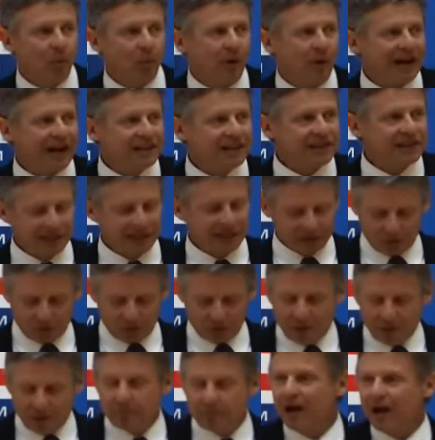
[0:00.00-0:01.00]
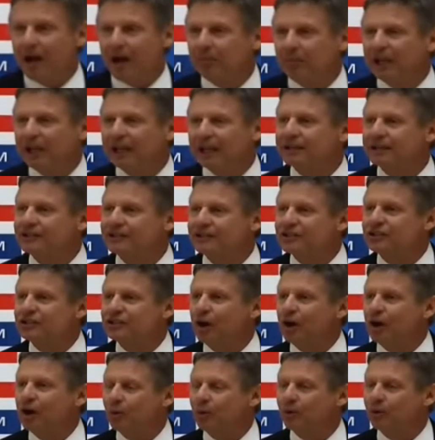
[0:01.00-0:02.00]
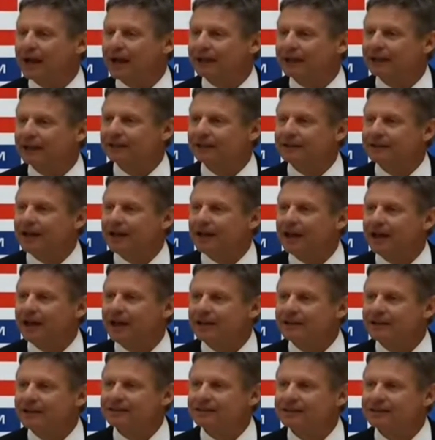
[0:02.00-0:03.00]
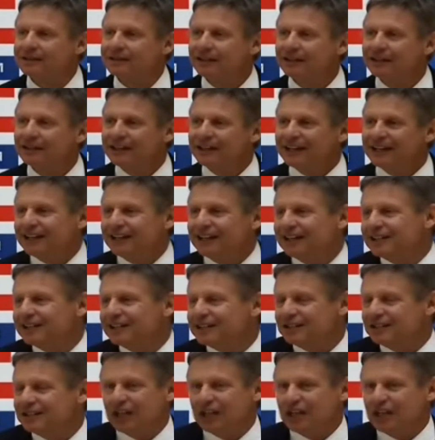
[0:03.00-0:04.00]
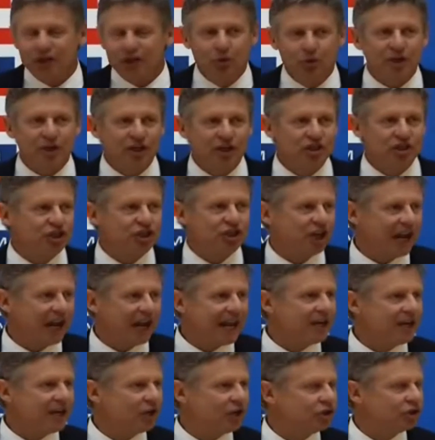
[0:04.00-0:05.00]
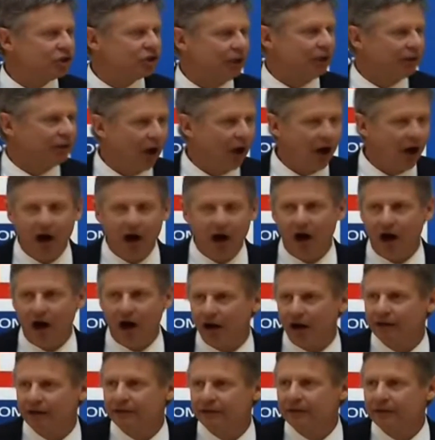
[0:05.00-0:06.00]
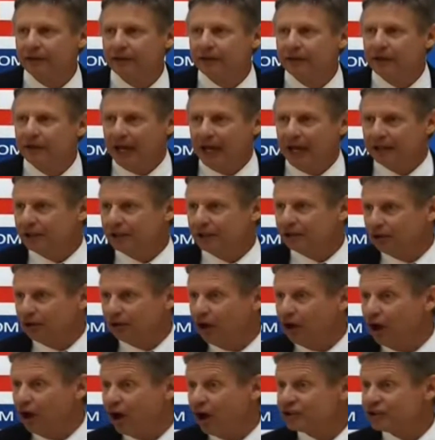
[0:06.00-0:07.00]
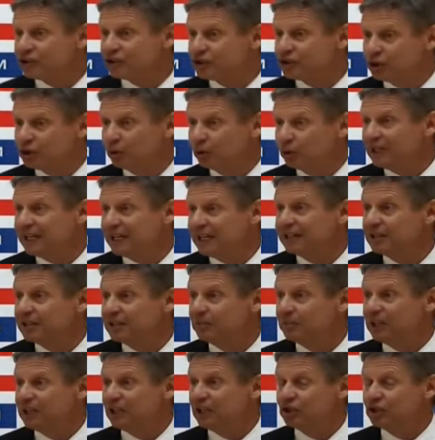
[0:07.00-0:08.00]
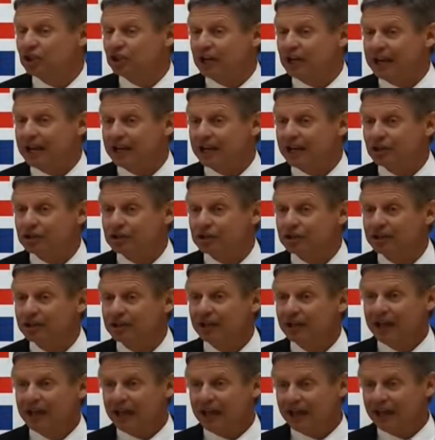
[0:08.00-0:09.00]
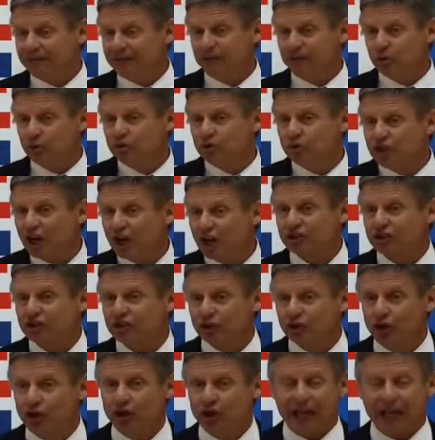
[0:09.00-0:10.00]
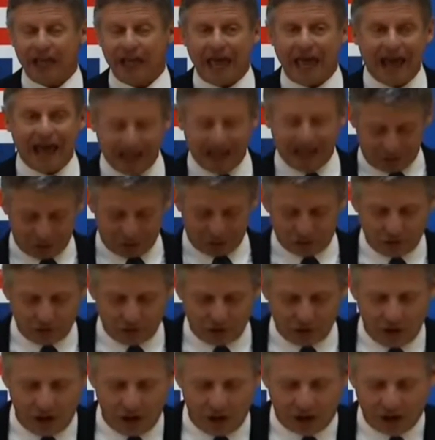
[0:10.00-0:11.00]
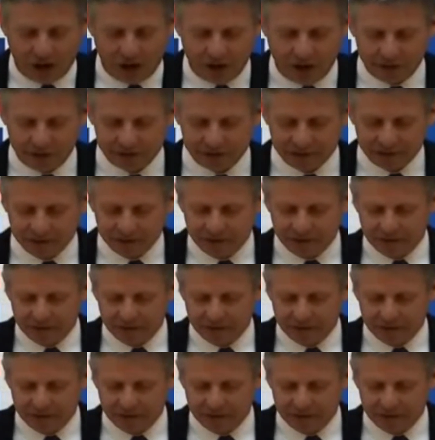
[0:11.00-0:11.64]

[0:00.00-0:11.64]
But what I think the Republicans don't recognize is that you can change the law, and that laws do need to be changed. And if you just look at the law,